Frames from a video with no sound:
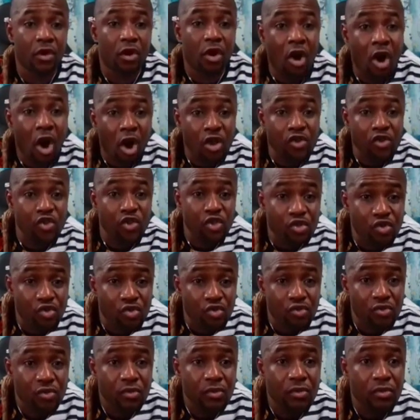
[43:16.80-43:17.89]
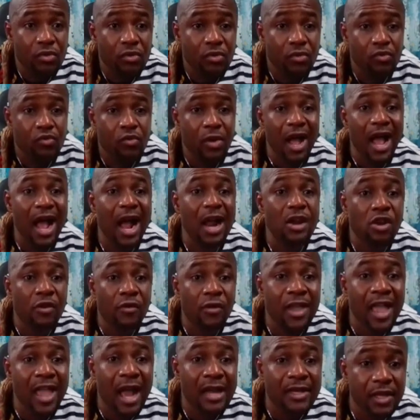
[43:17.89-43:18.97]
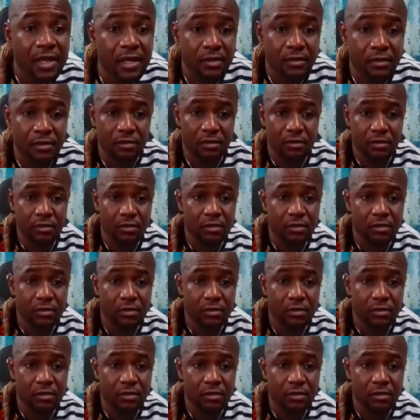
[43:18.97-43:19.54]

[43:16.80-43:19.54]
osunu wa no ya de